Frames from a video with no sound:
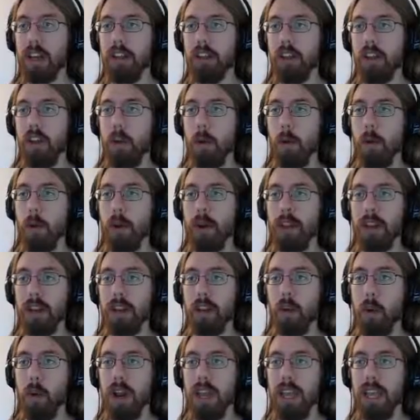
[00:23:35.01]
there's no point
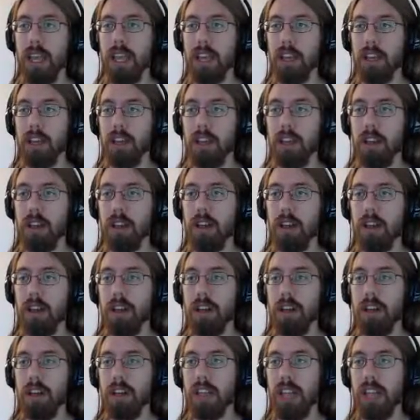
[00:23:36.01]
in quitting,
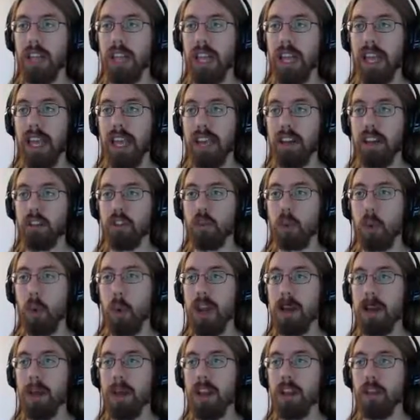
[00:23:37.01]
like,
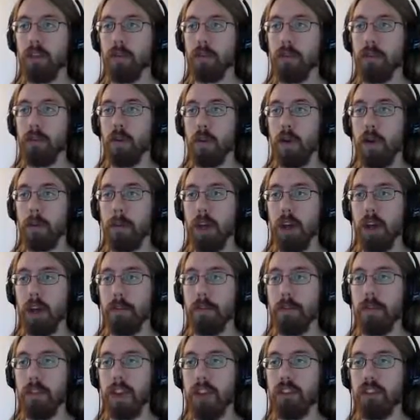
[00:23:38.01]
20 minutes before I'm
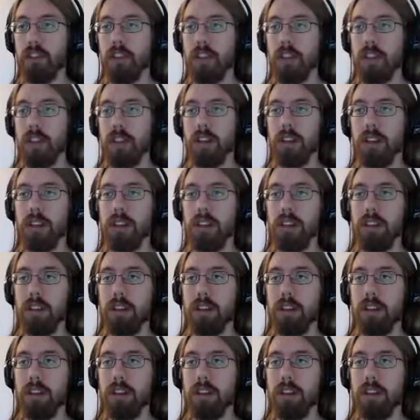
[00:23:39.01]
gonna finish the